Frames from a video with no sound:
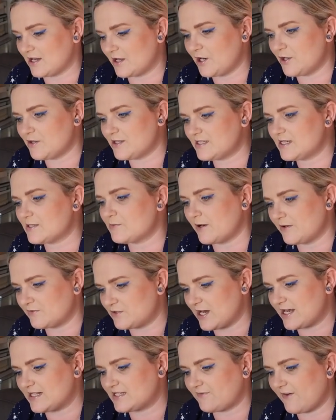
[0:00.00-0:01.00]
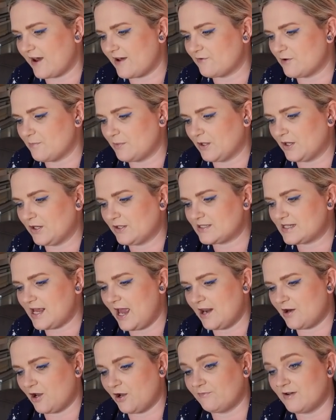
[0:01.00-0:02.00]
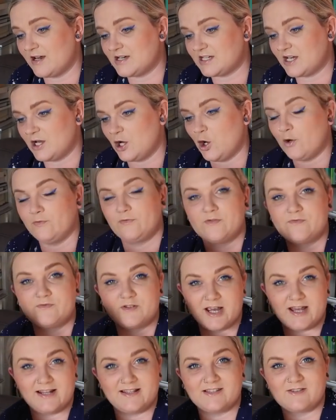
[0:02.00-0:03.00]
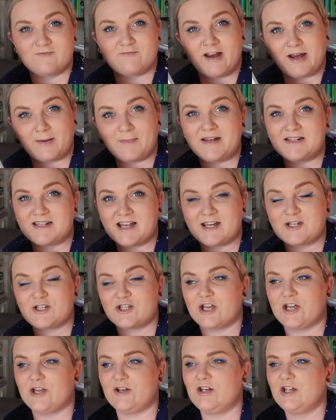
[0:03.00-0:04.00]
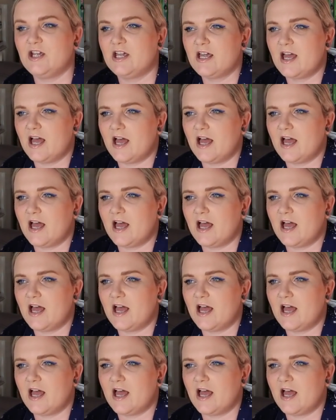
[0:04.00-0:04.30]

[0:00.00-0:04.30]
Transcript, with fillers: I know this is one of Jen's favourite books, and I read it off of Jen's recommendation.